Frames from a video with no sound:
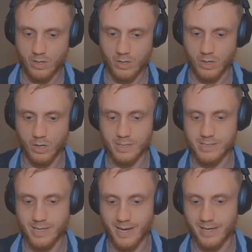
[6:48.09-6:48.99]
Los
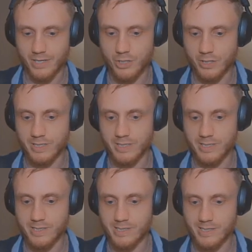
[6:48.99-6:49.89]

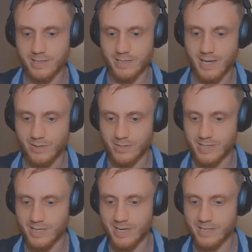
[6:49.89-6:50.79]
Angeles County
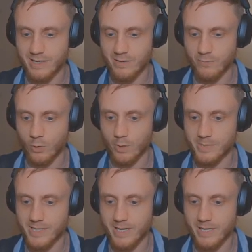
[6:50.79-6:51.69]
cities in the form
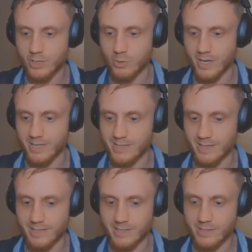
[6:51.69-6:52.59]
city, United
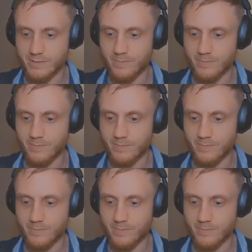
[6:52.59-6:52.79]
States.